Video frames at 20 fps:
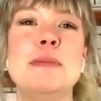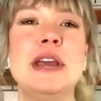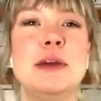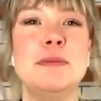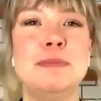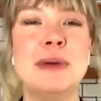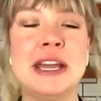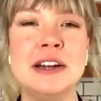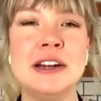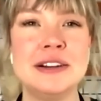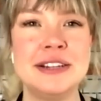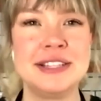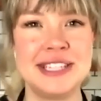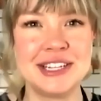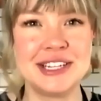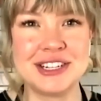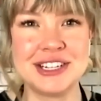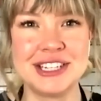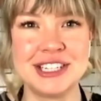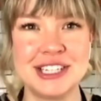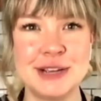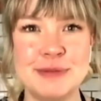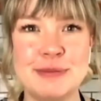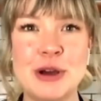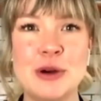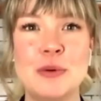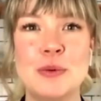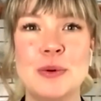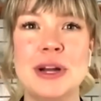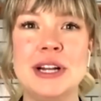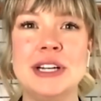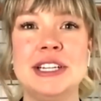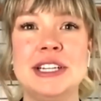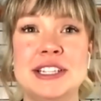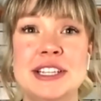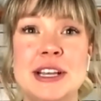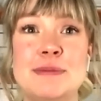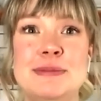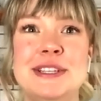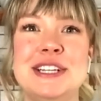make better decisions about what to
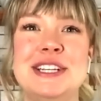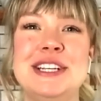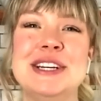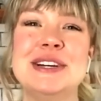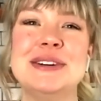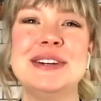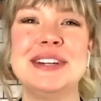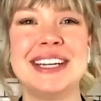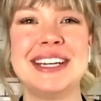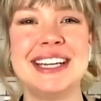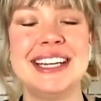substitute.